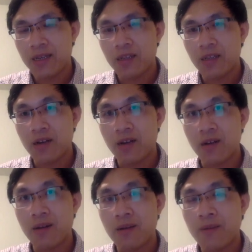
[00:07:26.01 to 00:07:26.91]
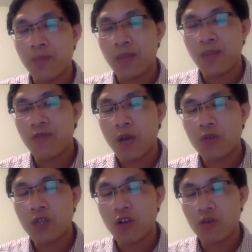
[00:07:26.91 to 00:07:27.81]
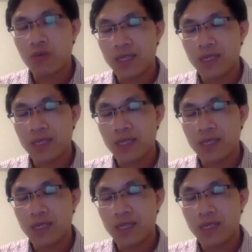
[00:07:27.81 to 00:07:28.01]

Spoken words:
The well-known